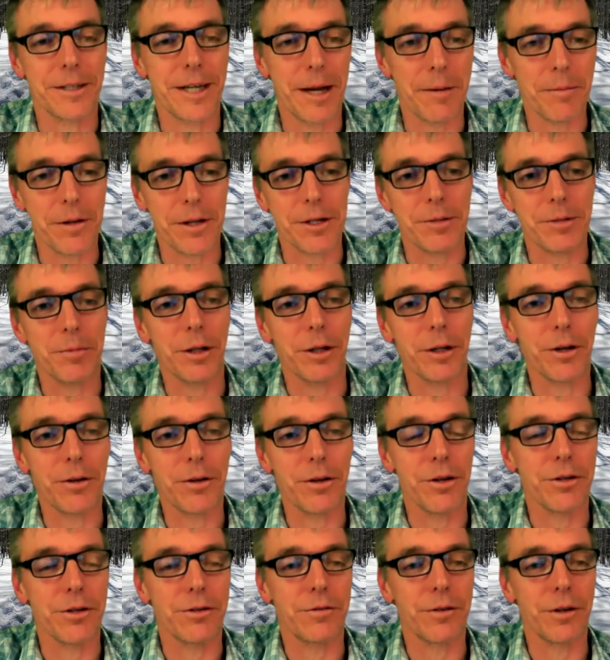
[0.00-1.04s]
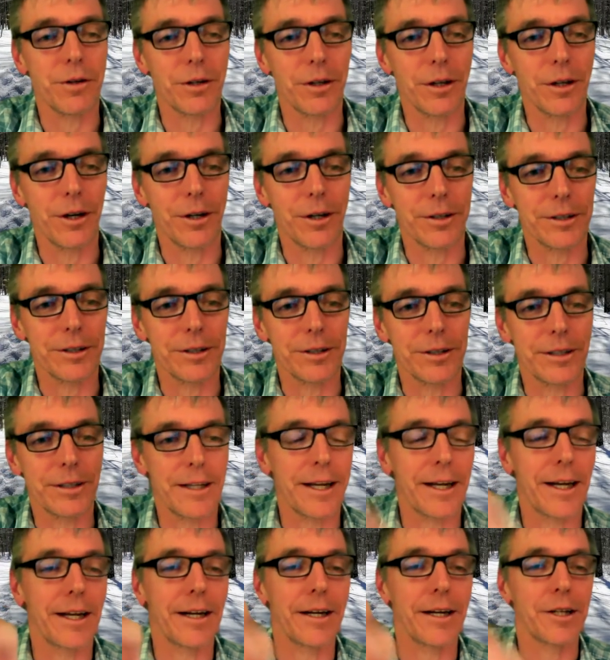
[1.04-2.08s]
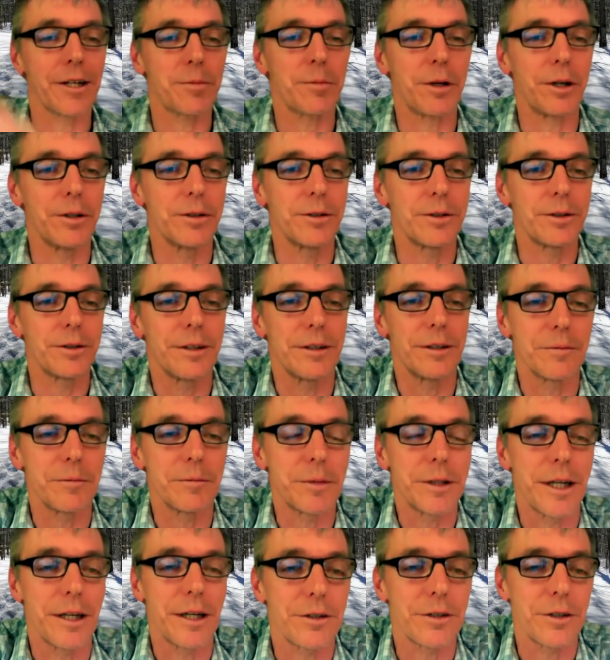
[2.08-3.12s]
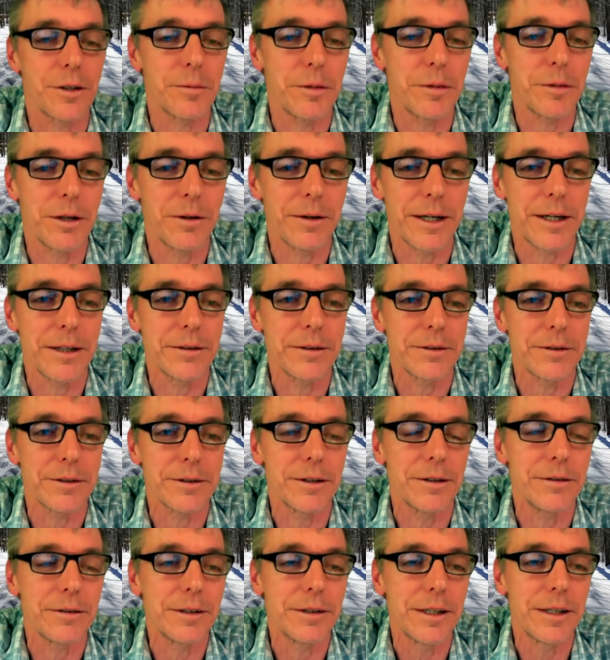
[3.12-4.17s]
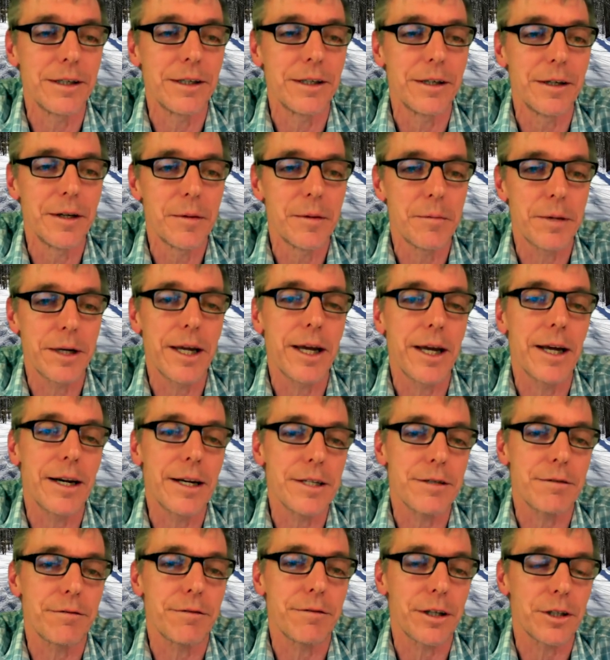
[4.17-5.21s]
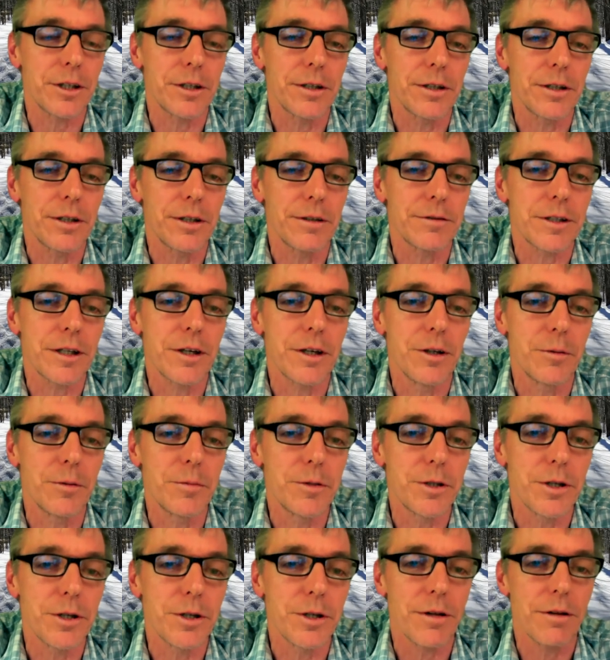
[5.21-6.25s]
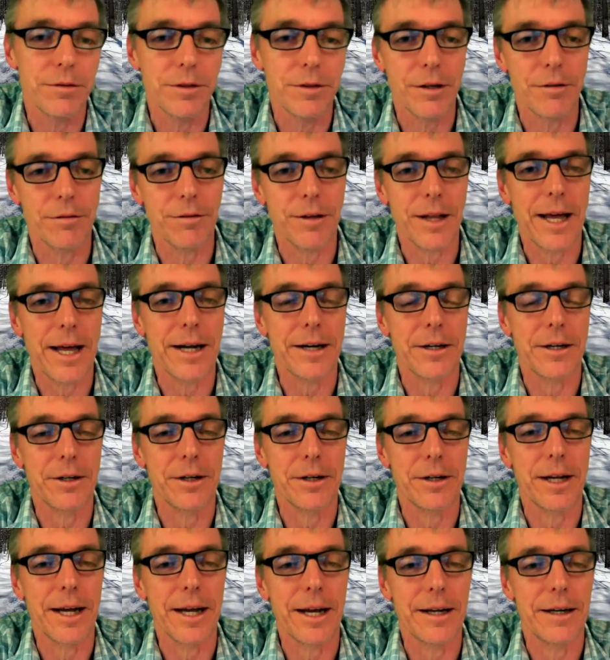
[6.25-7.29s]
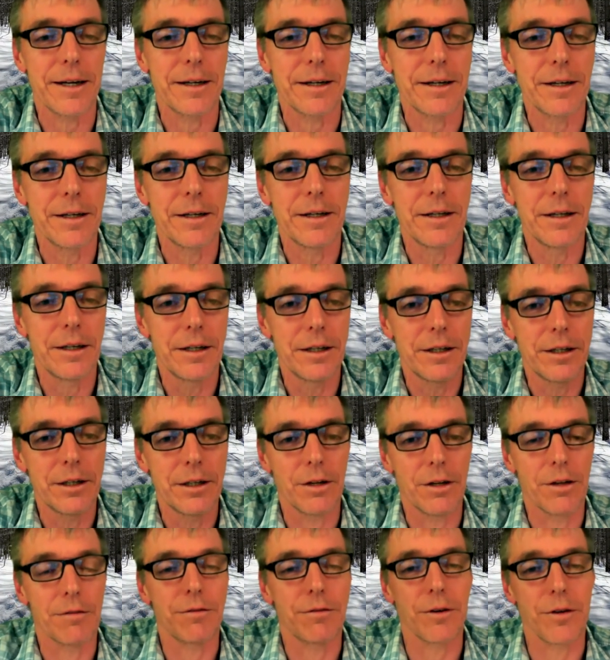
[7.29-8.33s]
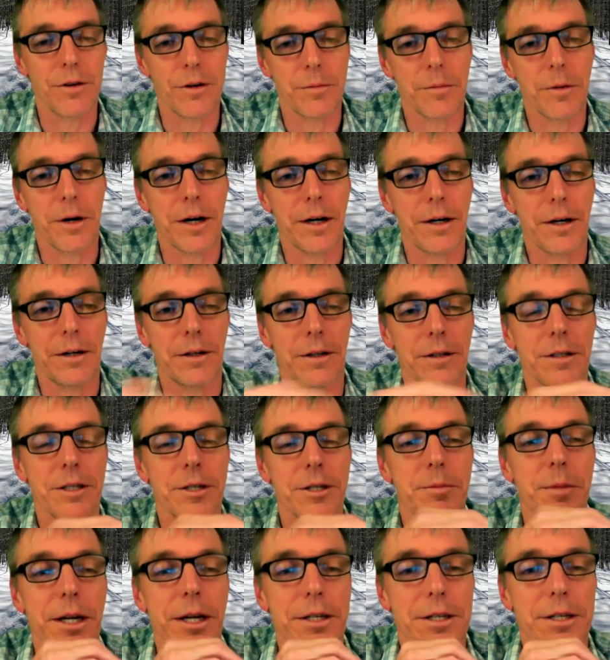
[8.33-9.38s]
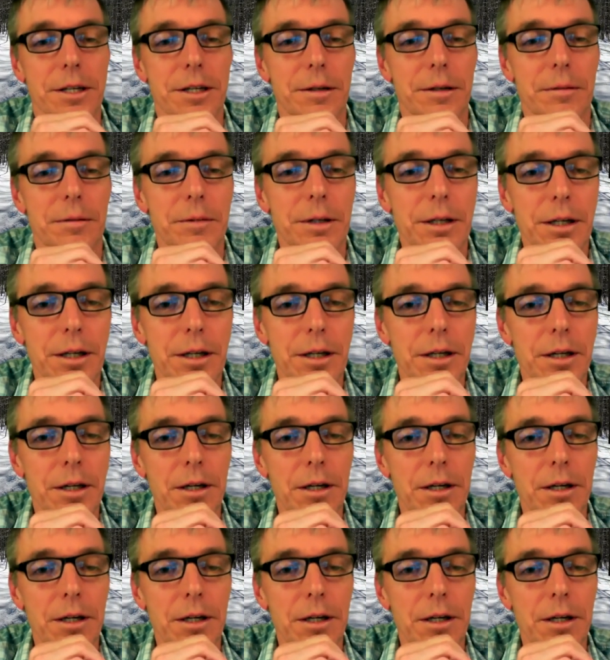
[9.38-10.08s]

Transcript: to a depth that's below those footer logs and then they get exposed and potentially blow out. So, but yeah, it is a function of slope. So the, the flatter you get, you know, the further apart you can space them.